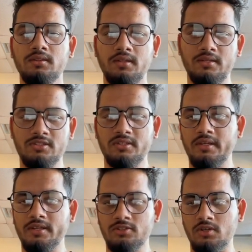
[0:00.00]
then
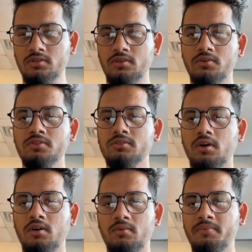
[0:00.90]
take a short course
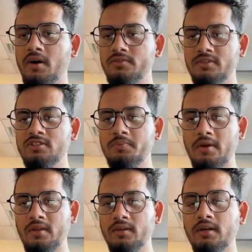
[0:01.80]
or browse
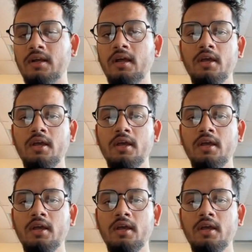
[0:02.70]
inspiring data.